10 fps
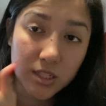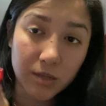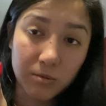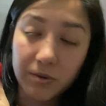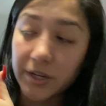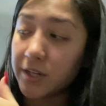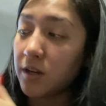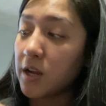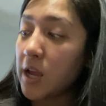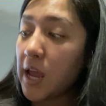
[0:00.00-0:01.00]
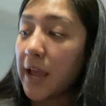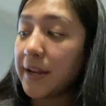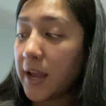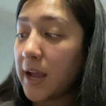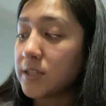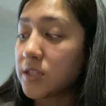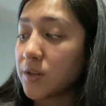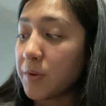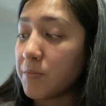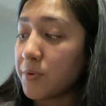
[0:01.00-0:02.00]
table right here, and it had
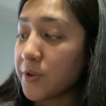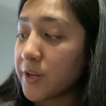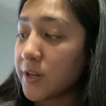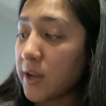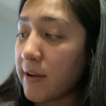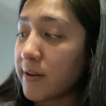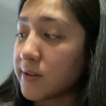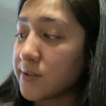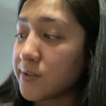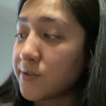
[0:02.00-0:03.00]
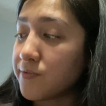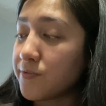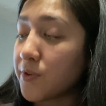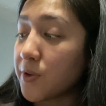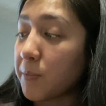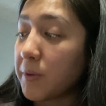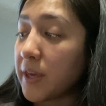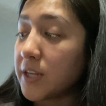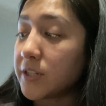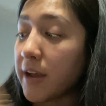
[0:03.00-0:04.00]
some inputted as for the
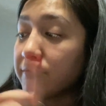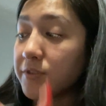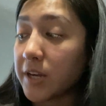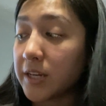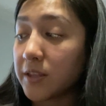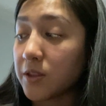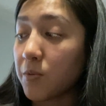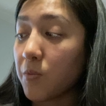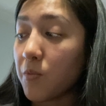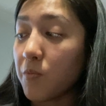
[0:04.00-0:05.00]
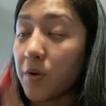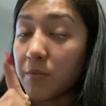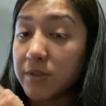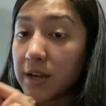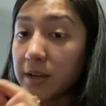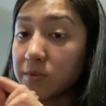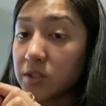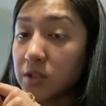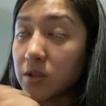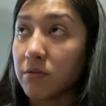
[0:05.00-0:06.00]
pH after adding the 1 times
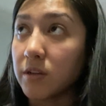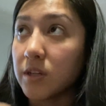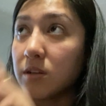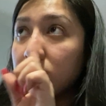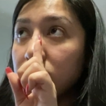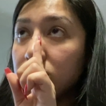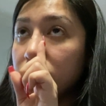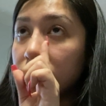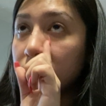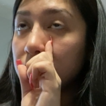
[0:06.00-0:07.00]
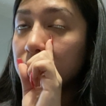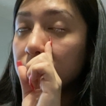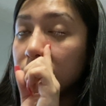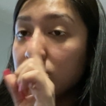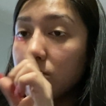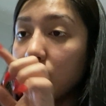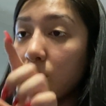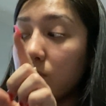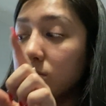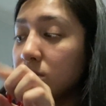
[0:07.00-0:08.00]
3
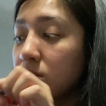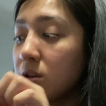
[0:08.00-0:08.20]
moles